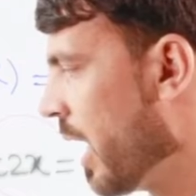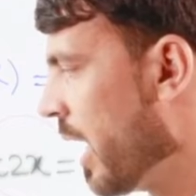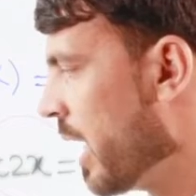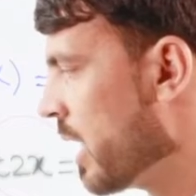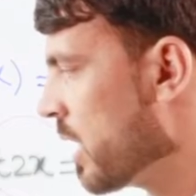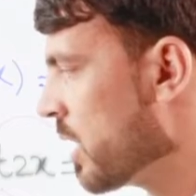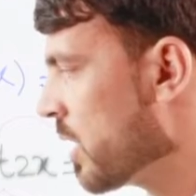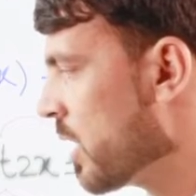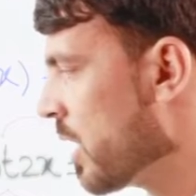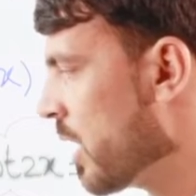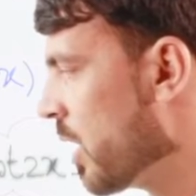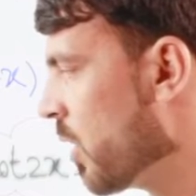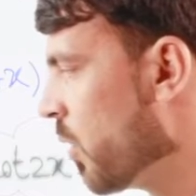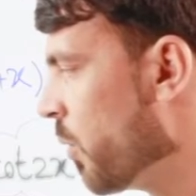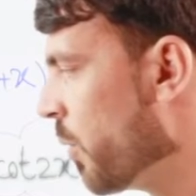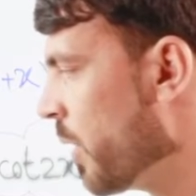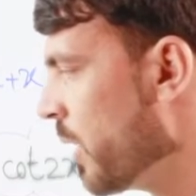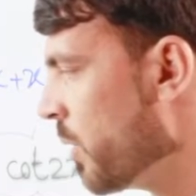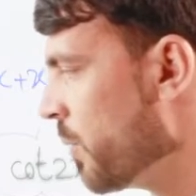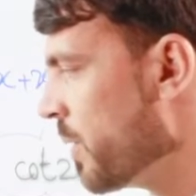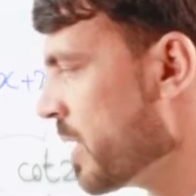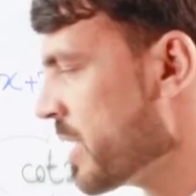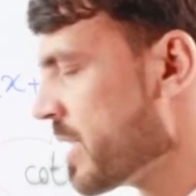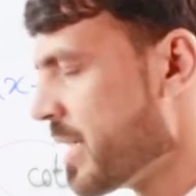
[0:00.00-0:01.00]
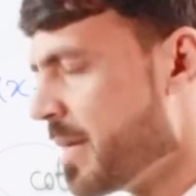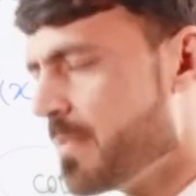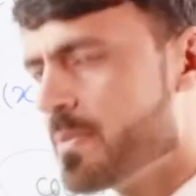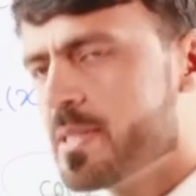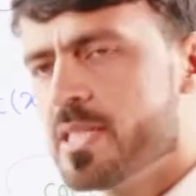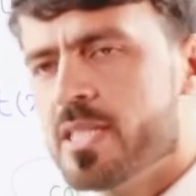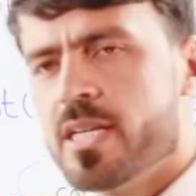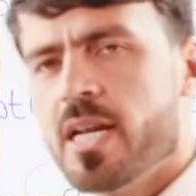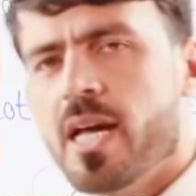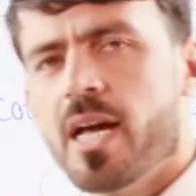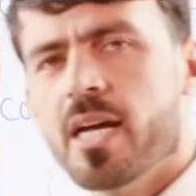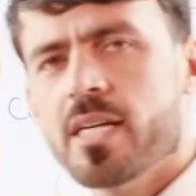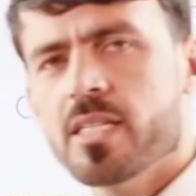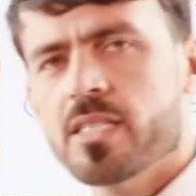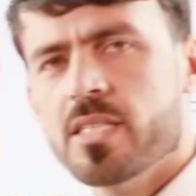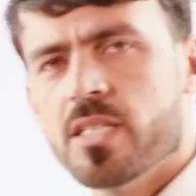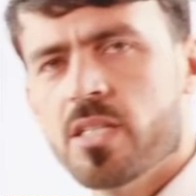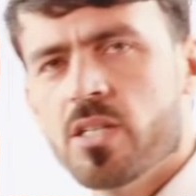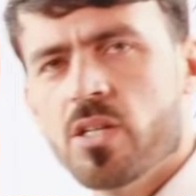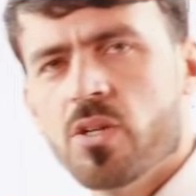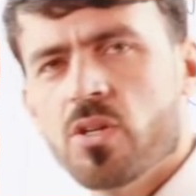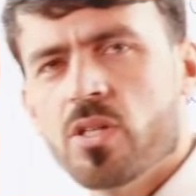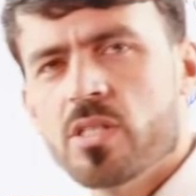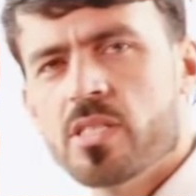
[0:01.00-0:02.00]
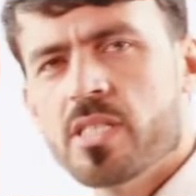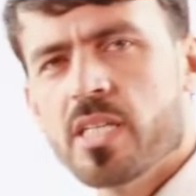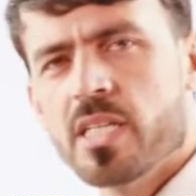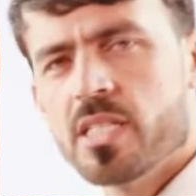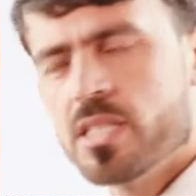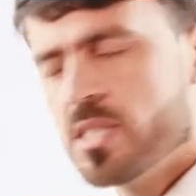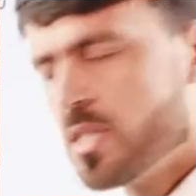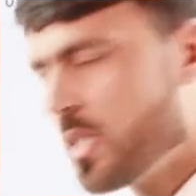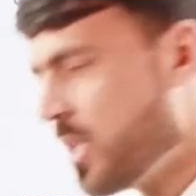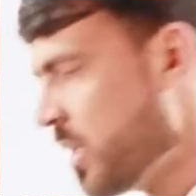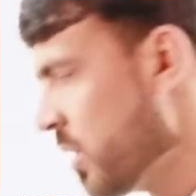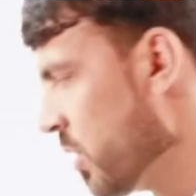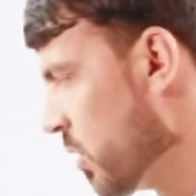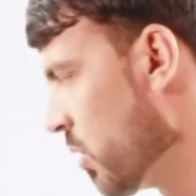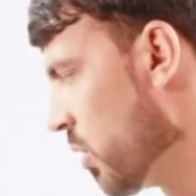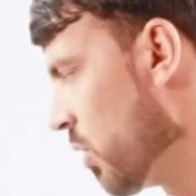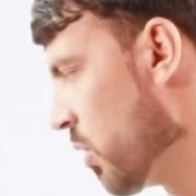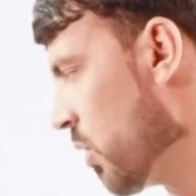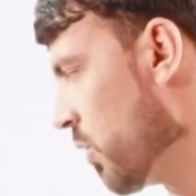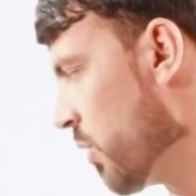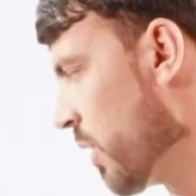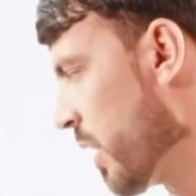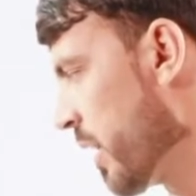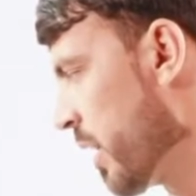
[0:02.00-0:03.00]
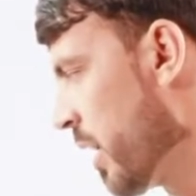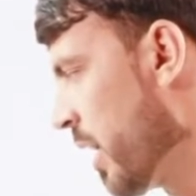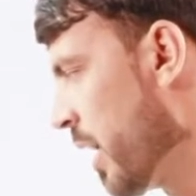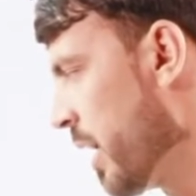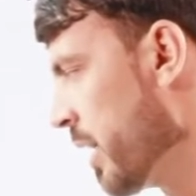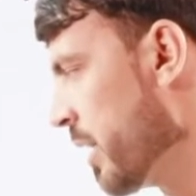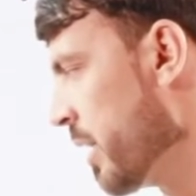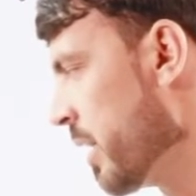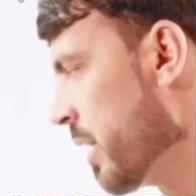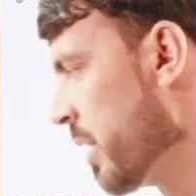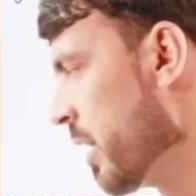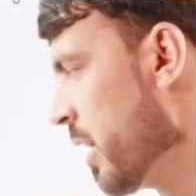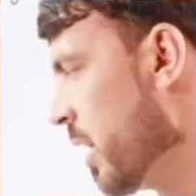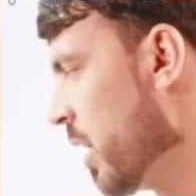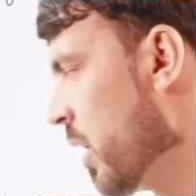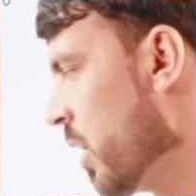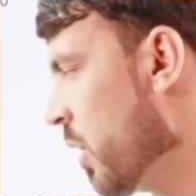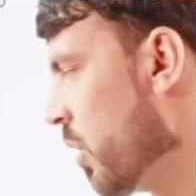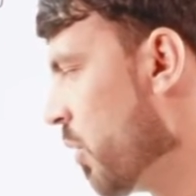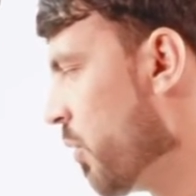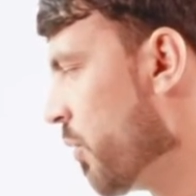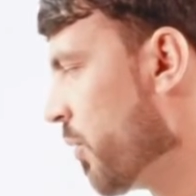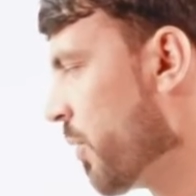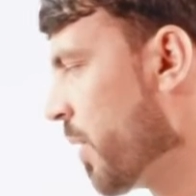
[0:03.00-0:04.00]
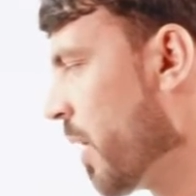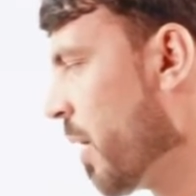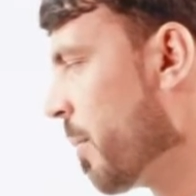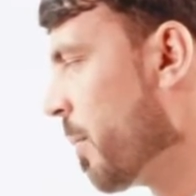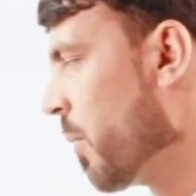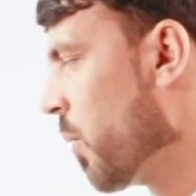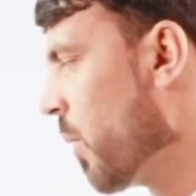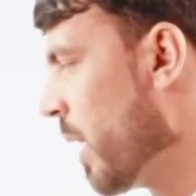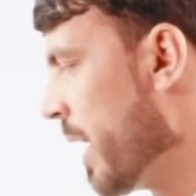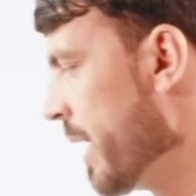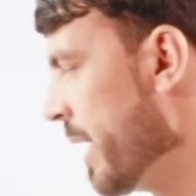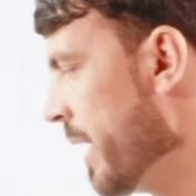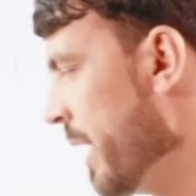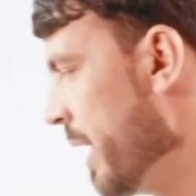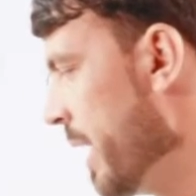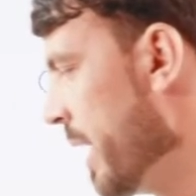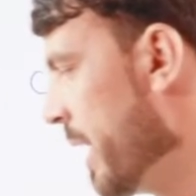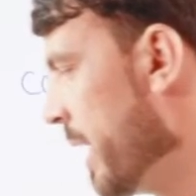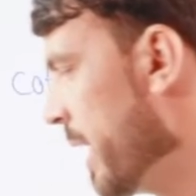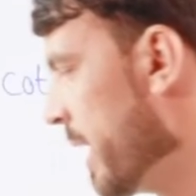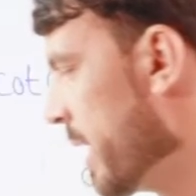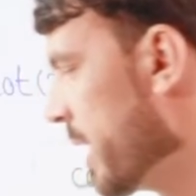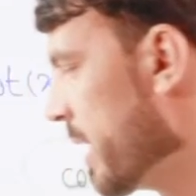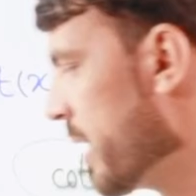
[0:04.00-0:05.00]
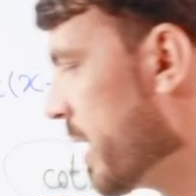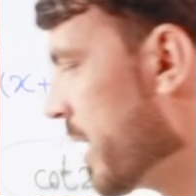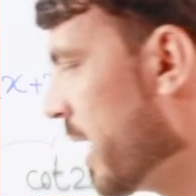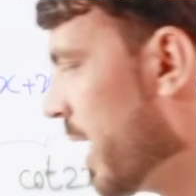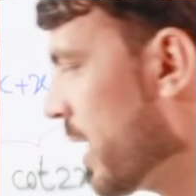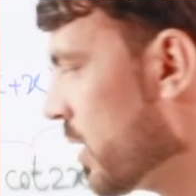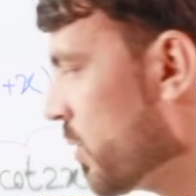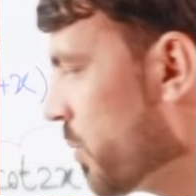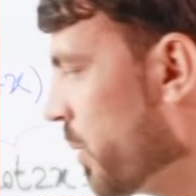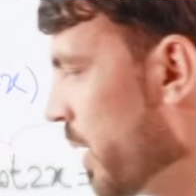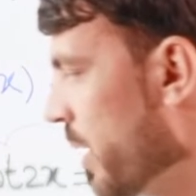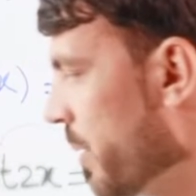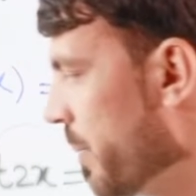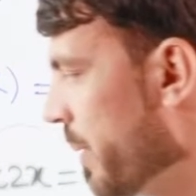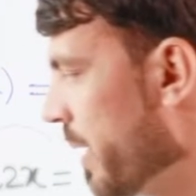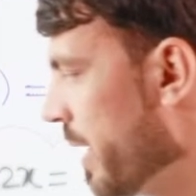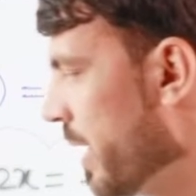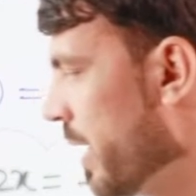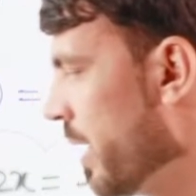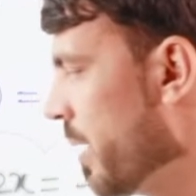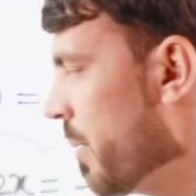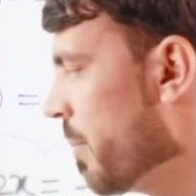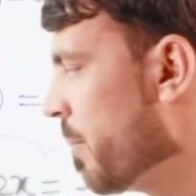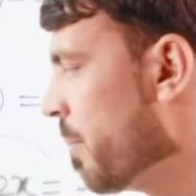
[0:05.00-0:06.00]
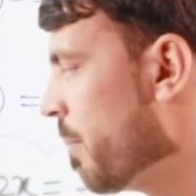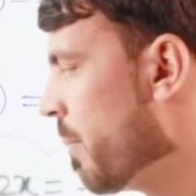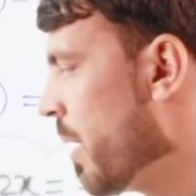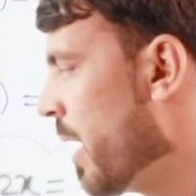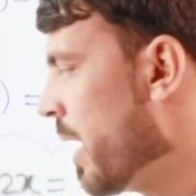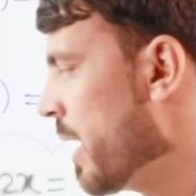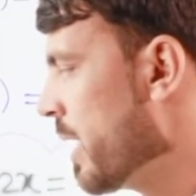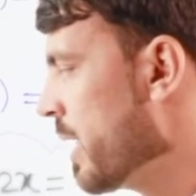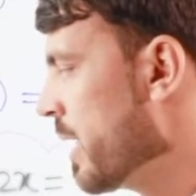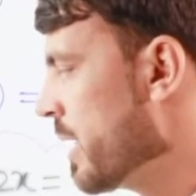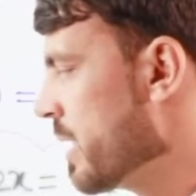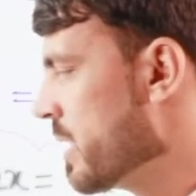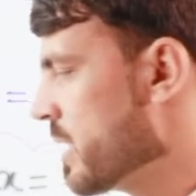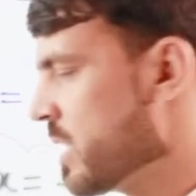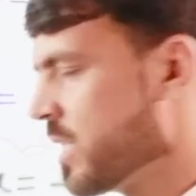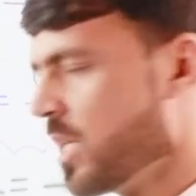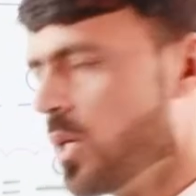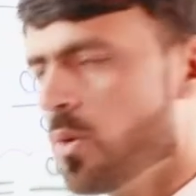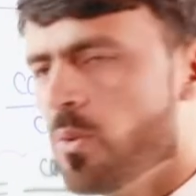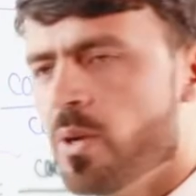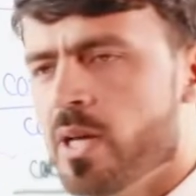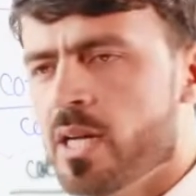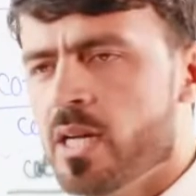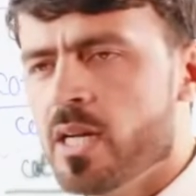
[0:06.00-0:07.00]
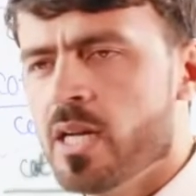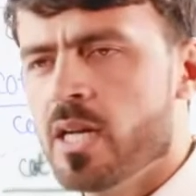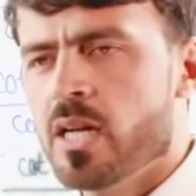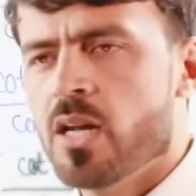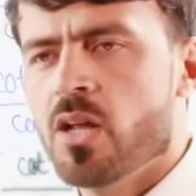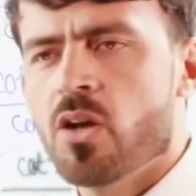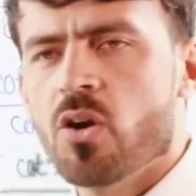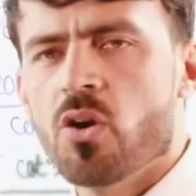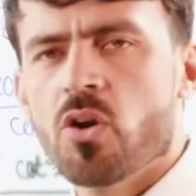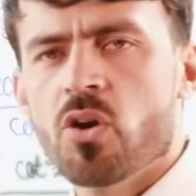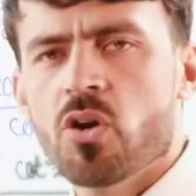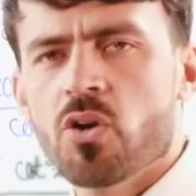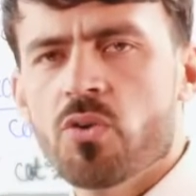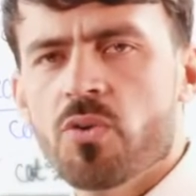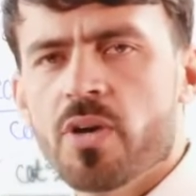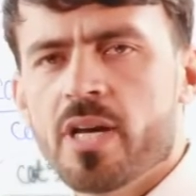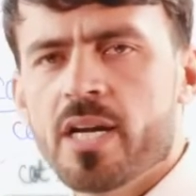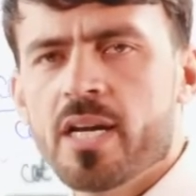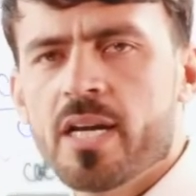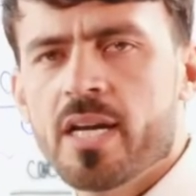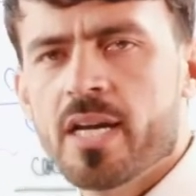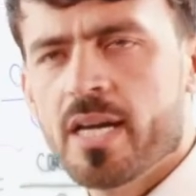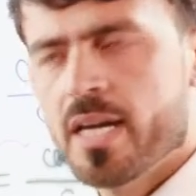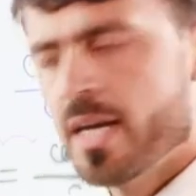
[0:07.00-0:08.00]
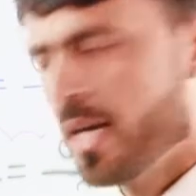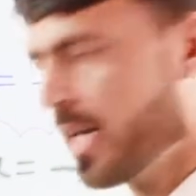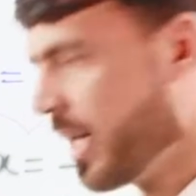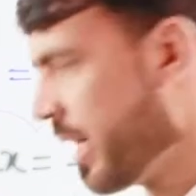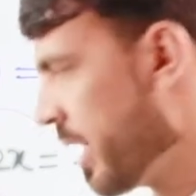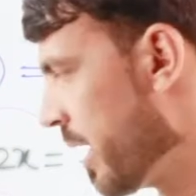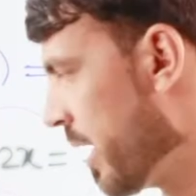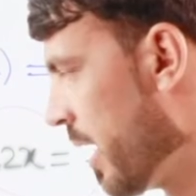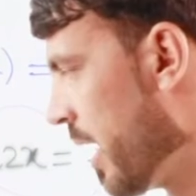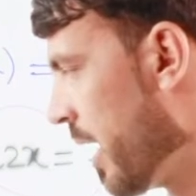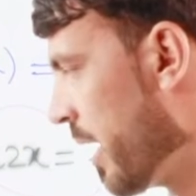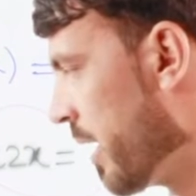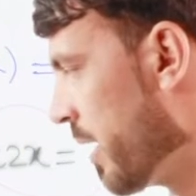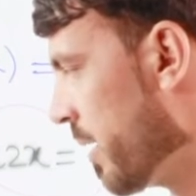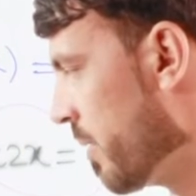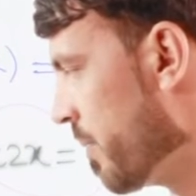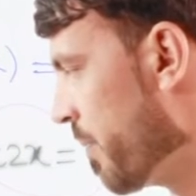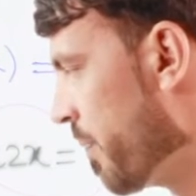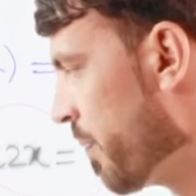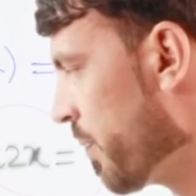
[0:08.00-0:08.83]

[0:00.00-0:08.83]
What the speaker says: And when we subtract 16 over 9 from 1, that will be minus 7 over 9.